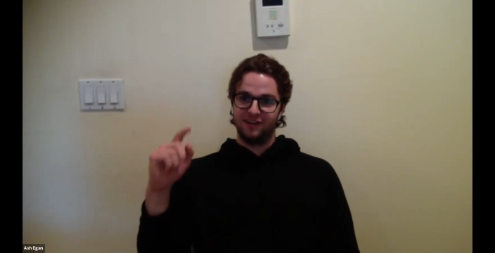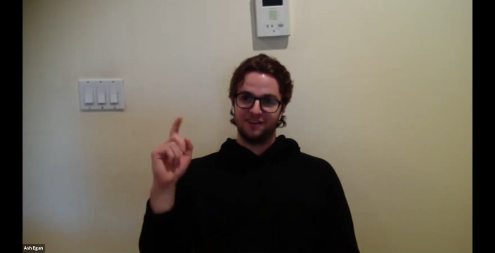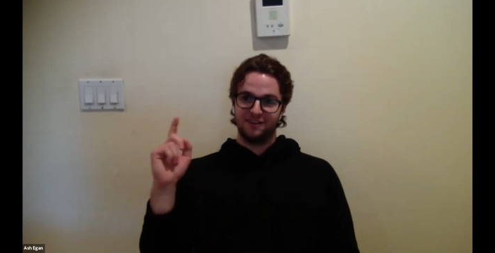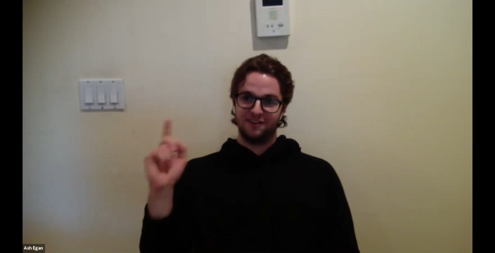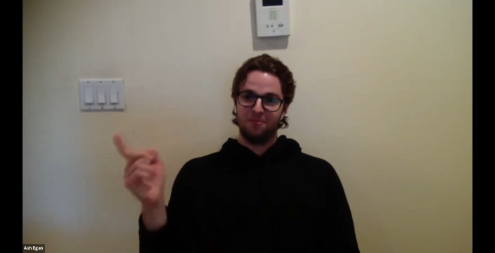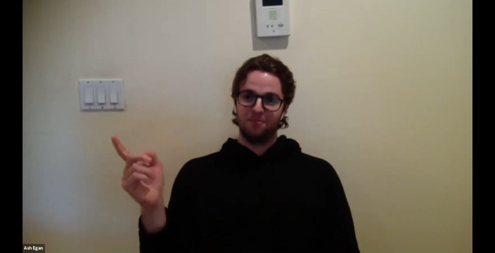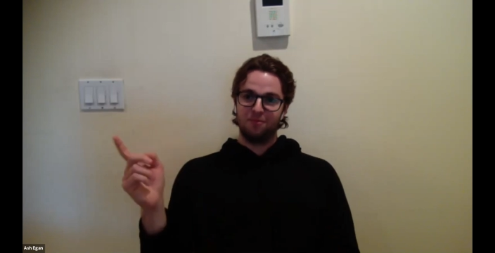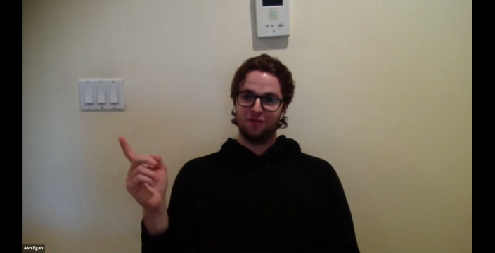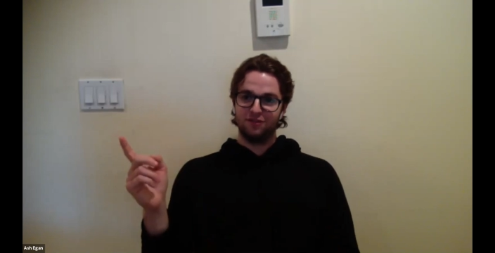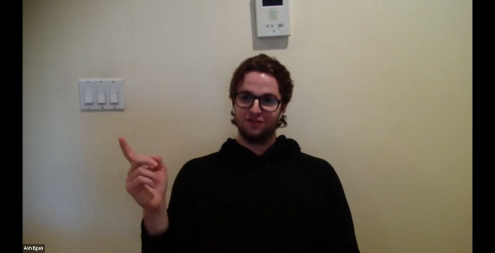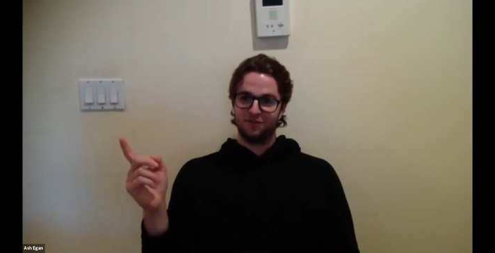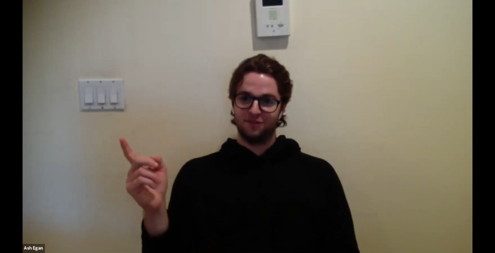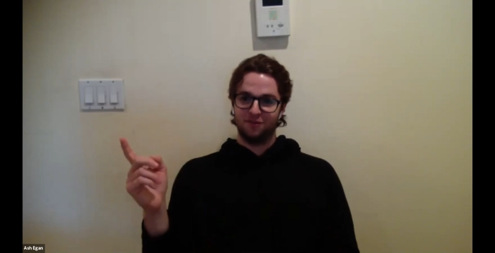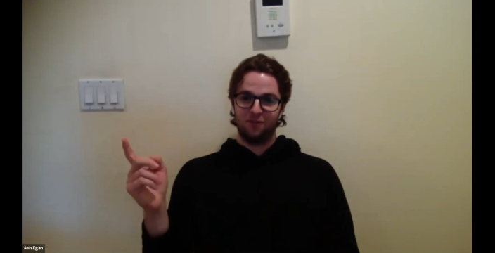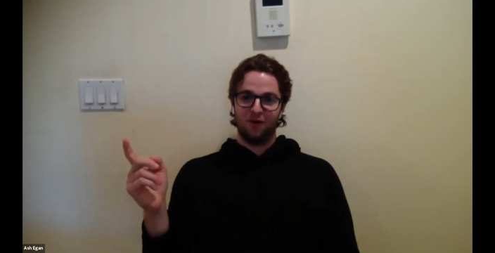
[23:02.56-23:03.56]
like
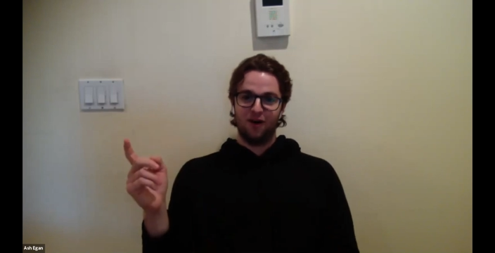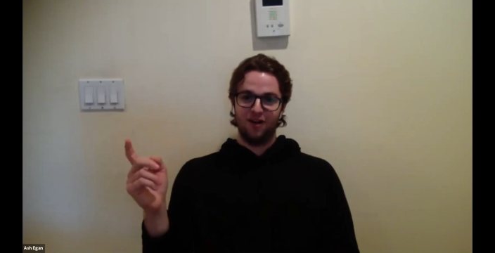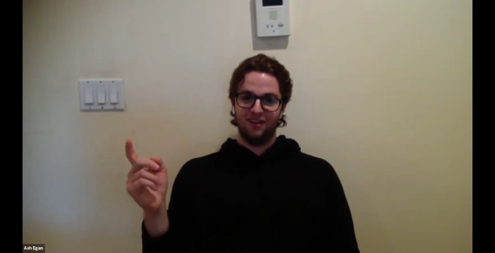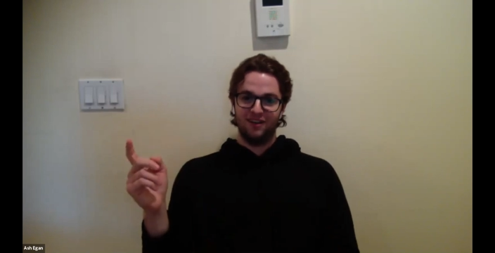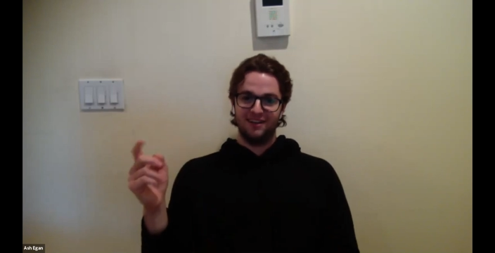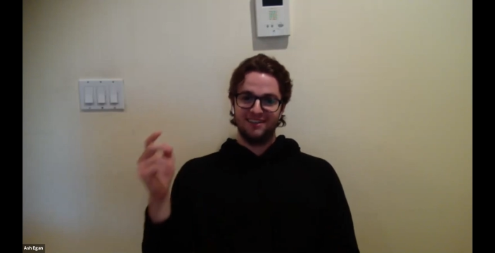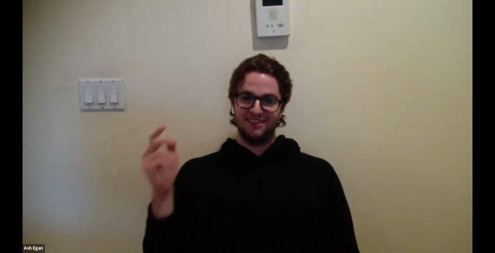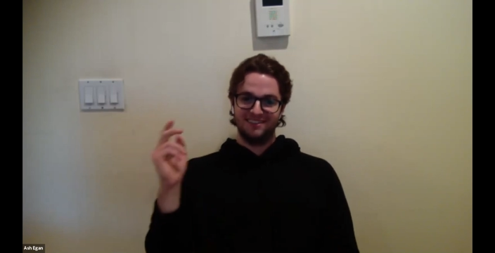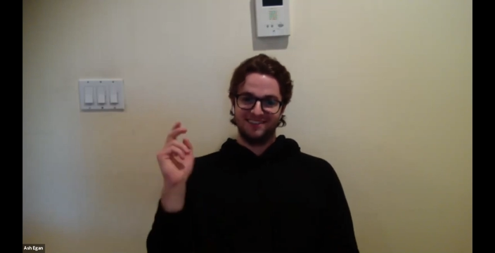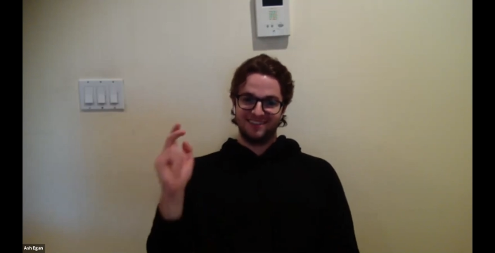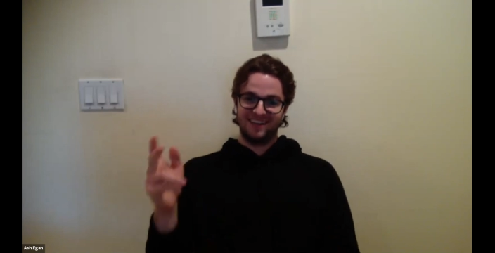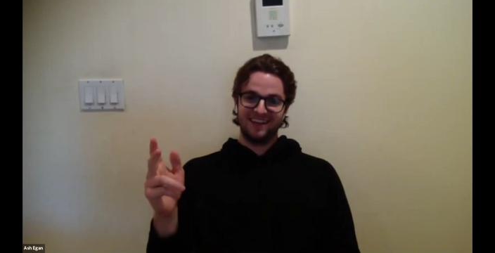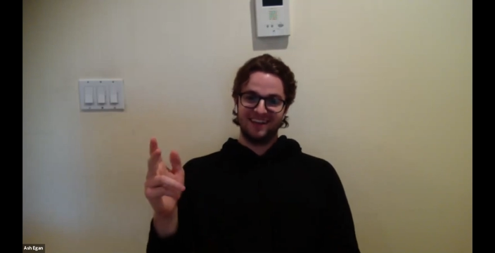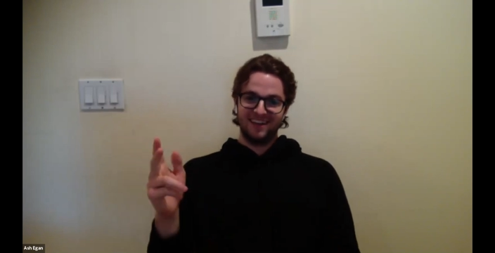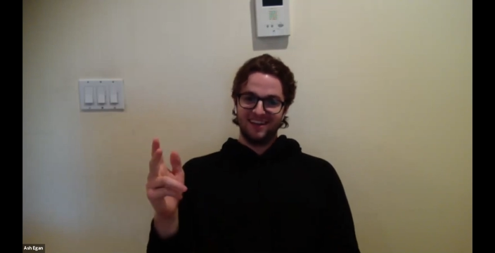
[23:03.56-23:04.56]
numbers of wallets,
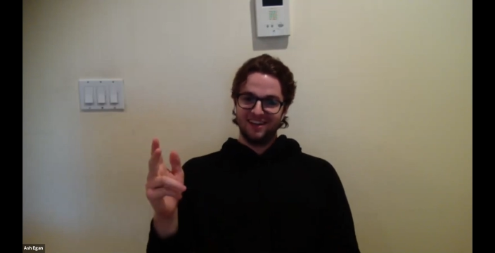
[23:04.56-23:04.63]
like,